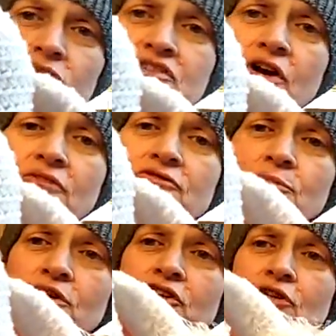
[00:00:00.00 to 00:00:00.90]
who's not
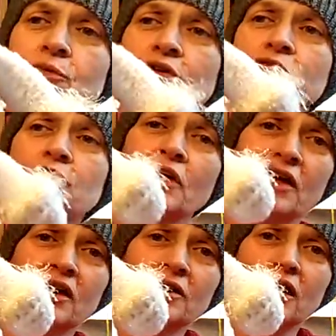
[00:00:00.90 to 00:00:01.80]
familiar with
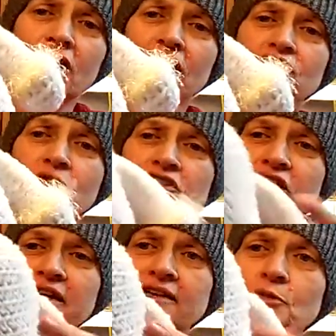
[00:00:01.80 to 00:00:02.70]

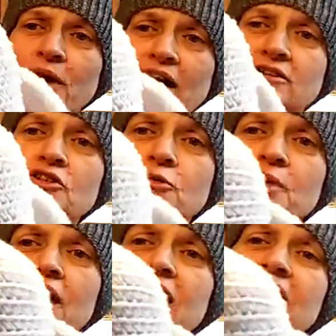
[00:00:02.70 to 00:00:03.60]
crocheting in the back loop,
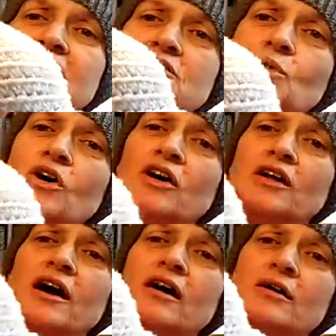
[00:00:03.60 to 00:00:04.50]
is what
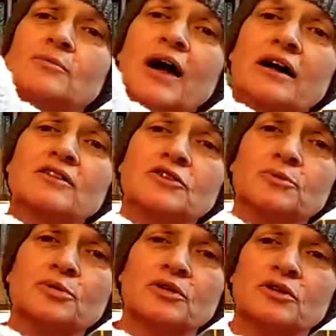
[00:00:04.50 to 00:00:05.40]
a back
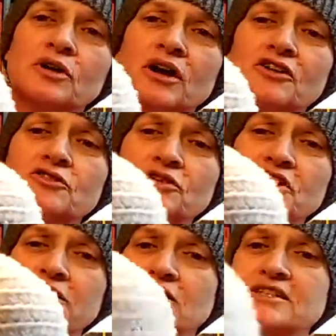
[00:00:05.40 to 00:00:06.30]
loop
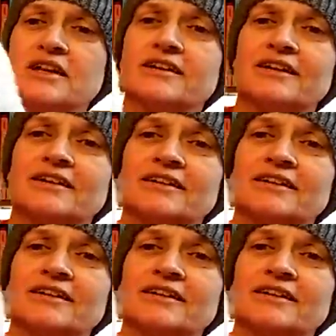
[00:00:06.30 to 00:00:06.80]
crochet looks like.